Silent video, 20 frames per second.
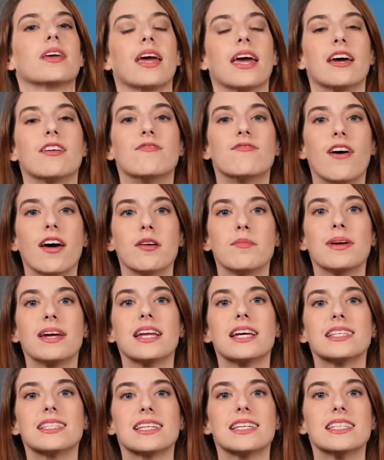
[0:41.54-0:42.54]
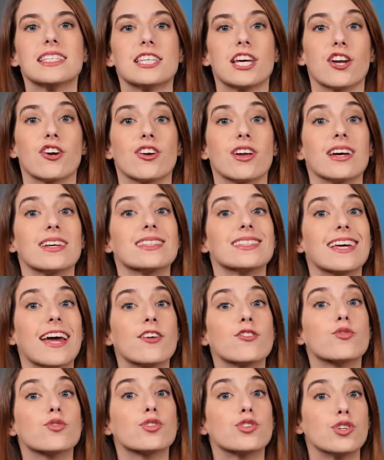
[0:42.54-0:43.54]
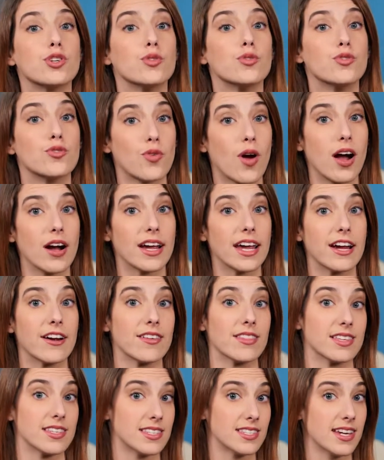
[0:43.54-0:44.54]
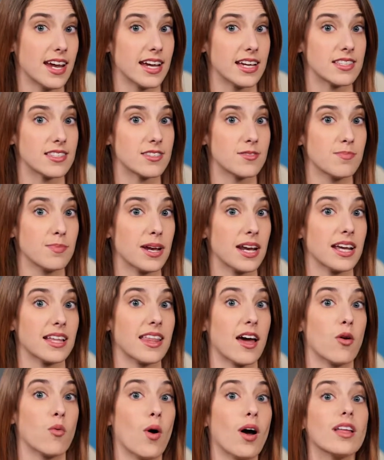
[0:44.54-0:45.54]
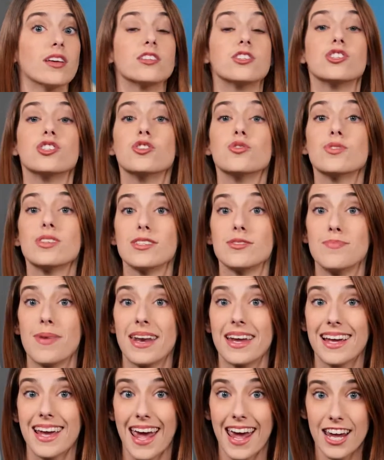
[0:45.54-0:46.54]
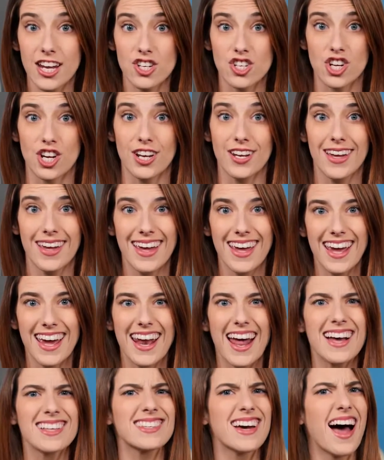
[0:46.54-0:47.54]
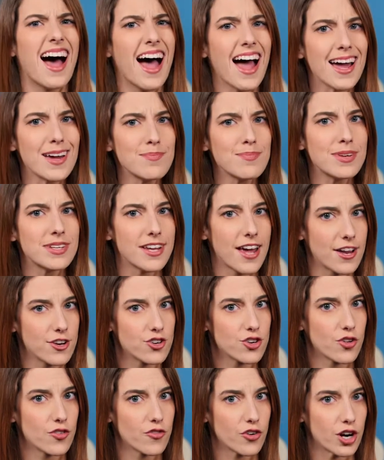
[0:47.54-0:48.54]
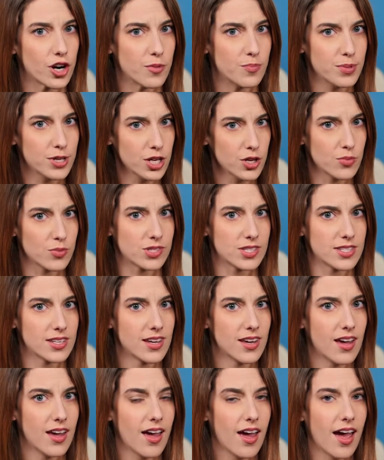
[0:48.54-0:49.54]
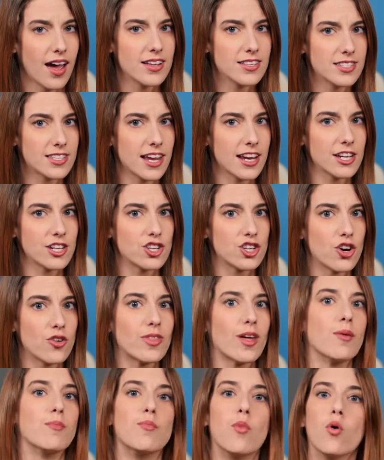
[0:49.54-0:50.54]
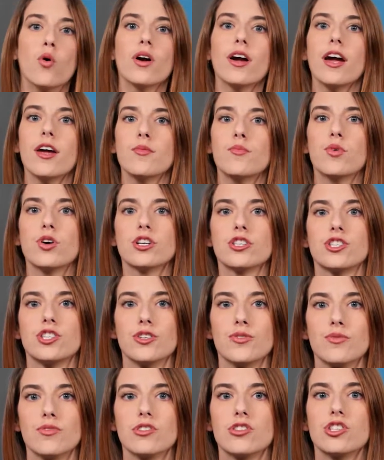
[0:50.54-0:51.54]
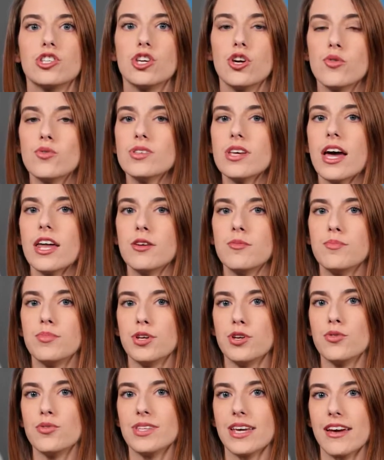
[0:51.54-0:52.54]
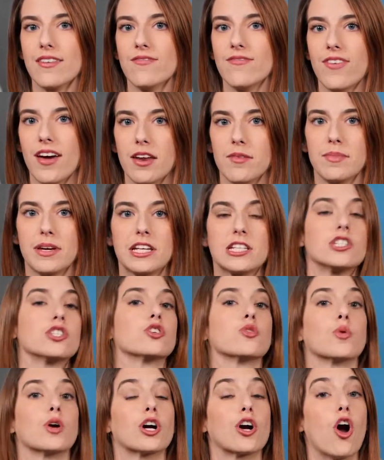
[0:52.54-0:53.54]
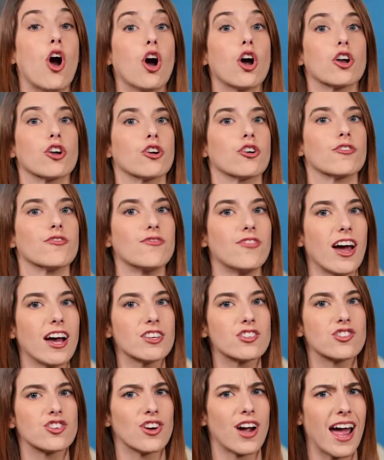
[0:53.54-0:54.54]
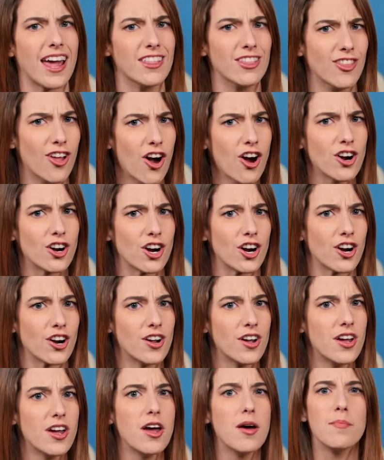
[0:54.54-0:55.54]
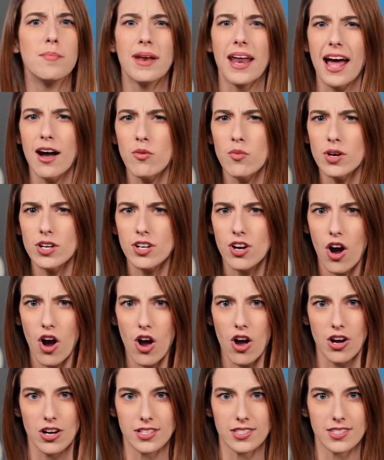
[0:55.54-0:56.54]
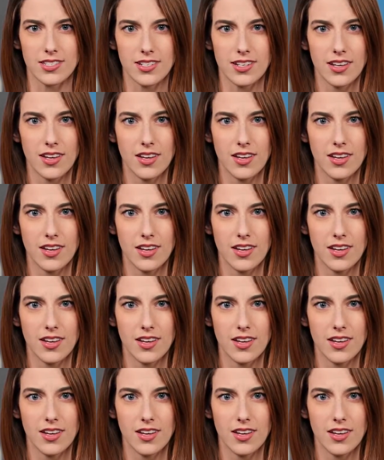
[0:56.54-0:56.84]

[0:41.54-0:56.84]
Amphetamine is considered a Schedule II drug here in the States, meaning that while it's used as medication, it has a high potential for abuse. And studies show that more and more students use and abuse amphetamines to work harder, faster, and longer. But at what cost?